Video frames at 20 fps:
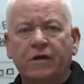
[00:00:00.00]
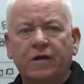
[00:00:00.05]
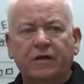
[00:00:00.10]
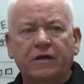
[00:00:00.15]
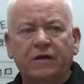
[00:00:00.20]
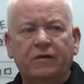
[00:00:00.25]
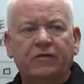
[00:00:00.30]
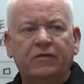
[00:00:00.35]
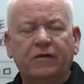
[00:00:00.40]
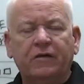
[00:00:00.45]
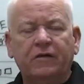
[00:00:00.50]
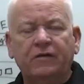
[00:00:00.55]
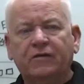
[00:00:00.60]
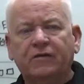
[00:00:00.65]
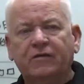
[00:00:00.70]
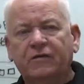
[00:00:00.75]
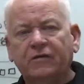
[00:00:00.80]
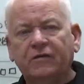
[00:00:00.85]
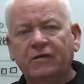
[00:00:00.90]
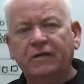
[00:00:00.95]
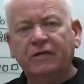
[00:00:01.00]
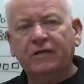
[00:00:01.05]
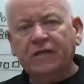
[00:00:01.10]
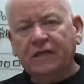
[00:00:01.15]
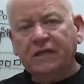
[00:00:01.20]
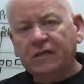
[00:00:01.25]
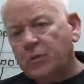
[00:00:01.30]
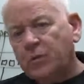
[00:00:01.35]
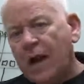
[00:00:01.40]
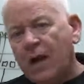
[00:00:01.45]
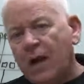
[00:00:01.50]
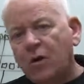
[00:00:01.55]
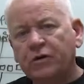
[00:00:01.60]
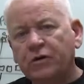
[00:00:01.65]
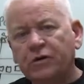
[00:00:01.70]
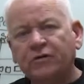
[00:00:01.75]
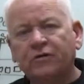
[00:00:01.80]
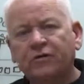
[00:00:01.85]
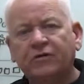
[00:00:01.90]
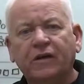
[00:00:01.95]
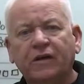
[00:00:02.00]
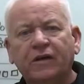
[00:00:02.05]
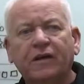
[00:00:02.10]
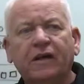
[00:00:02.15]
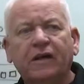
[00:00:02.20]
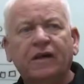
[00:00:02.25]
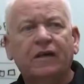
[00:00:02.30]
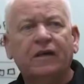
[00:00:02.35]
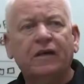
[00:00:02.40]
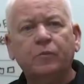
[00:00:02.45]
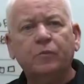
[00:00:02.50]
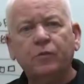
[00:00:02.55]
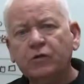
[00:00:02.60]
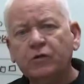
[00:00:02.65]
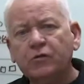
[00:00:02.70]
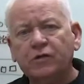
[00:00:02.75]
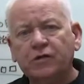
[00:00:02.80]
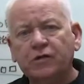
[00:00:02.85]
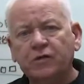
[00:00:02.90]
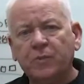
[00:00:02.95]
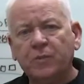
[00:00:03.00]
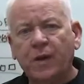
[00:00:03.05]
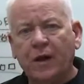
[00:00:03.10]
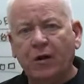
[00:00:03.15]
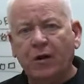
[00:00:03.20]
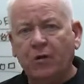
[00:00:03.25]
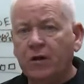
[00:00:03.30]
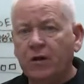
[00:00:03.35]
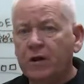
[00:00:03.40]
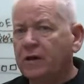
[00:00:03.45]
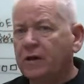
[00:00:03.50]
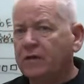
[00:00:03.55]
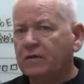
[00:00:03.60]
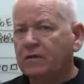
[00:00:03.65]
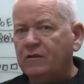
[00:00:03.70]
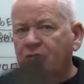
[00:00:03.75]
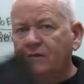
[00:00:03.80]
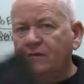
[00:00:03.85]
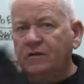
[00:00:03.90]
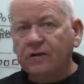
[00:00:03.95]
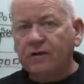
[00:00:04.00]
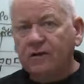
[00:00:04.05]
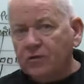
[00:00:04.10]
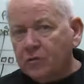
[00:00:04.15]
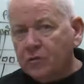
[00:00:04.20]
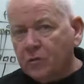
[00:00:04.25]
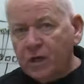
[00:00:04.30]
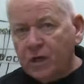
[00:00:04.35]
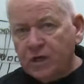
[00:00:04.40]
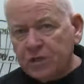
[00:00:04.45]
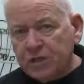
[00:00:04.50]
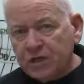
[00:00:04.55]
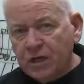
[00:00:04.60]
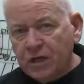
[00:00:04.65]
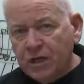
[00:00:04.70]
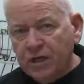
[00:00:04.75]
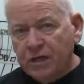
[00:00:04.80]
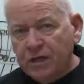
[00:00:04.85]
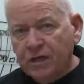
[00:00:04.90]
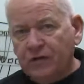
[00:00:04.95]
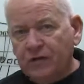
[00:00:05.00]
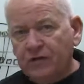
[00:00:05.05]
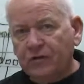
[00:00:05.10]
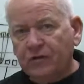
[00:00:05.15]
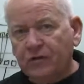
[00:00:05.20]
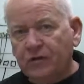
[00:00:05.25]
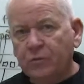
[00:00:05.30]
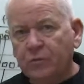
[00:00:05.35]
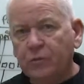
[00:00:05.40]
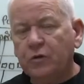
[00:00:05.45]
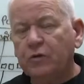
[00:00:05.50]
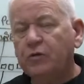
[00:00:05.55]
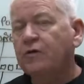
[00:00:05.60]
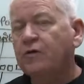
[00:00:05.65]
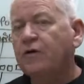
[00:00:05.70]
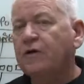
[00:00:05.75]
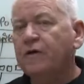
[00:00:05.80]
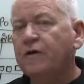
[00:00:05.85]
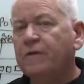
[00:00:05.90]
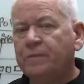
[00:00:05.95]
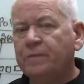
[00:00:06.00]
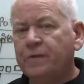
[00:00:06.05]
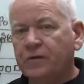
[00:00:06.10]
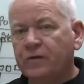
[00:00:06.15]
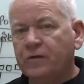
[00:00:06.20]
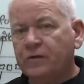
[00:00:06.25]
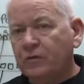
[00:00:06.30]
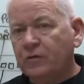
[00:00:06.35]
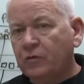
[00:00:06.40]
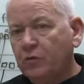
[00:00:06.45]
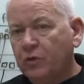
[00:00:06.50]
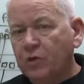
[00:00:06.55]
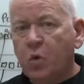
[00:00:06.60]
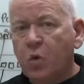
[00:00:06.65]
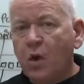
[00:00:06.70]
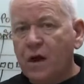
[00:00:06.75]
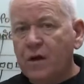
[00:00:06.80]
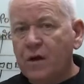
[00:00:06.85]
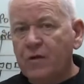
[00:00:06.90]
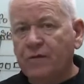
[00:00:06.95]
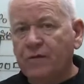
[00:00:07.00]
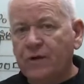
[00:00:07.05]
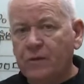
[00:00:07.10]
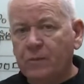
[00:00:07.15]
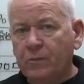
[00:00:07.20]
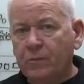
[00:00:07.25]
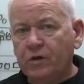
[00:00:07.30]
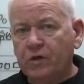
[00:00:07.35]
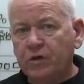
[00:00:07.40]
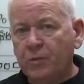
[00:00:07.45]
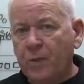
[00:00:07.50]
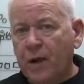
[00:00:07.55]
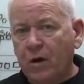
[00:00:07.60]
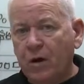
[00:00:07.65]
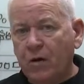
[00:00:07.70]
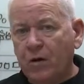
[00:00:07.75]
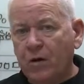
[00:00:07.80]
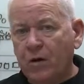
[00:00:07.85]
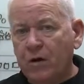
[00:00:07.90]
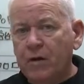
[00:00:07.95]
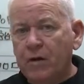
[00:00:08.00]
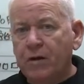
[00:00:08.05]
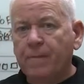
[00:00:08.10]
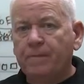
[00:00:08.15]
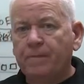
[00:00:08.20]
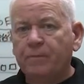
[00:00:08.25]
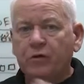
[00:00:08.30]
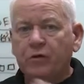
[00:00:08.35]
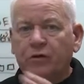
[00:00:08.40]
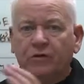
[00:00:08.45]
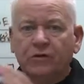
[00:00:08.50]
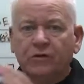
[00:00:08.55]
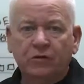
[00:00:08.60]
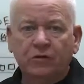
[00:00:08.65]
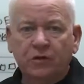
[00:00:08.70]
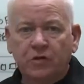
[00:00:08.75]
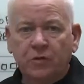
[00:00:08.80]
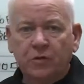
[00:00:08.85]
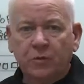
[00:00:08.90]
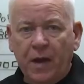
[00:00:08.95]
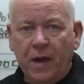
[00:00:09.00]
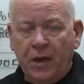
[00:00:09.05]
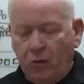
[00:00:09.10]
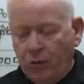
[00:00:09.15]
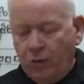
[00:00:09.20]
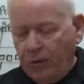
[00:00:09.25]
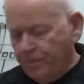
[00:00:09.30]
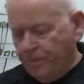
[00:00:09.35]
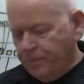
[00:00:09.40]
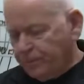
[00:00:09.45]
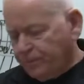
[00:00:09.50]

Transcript: It needs power, just like a computer needs power. Doesn't need as much as a computer, doesn't require that much power, but it still needs power.